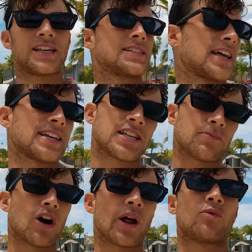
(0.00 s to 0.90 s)
is there
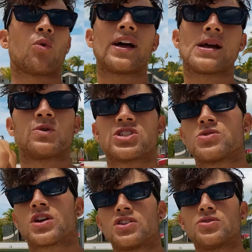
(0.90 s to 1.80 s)
some kind of way in which
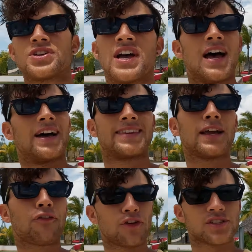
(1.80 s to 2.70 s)
you can use a
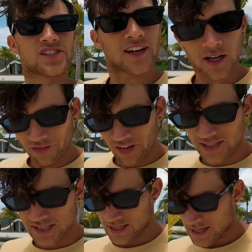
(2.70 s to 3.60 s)
different surface?